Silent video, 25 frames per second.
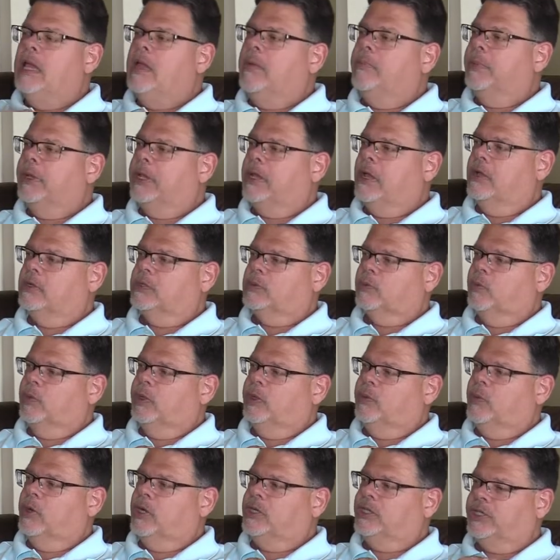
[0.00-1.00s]
because we
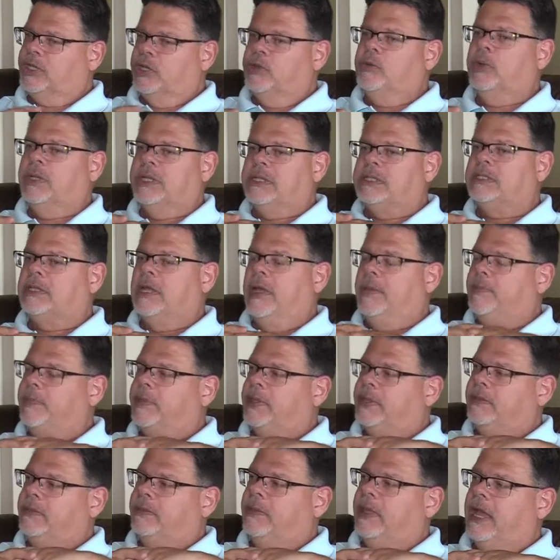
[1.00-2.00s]
were doing
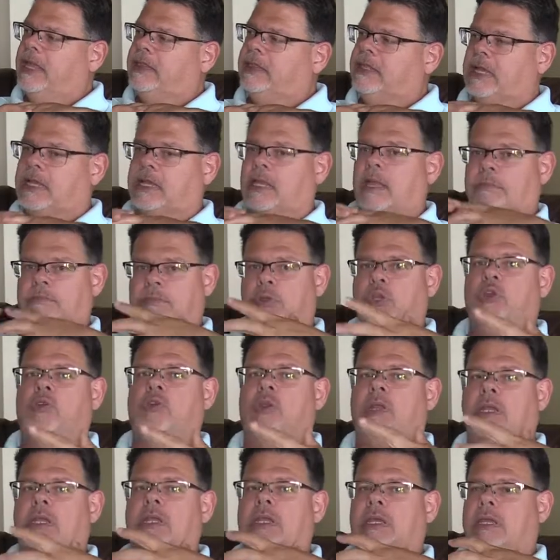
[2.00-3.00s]
something that the
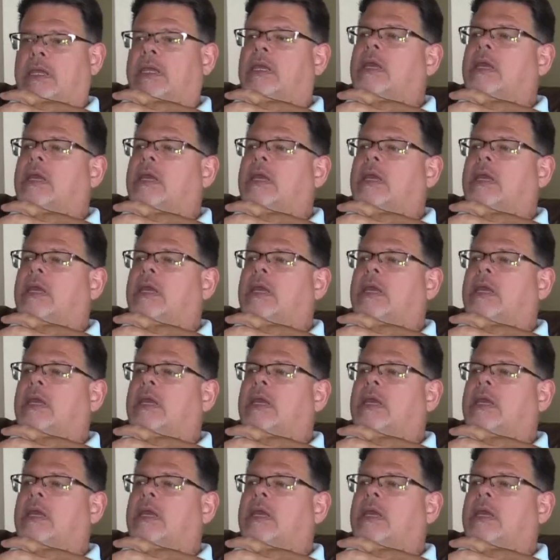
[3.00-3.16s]
community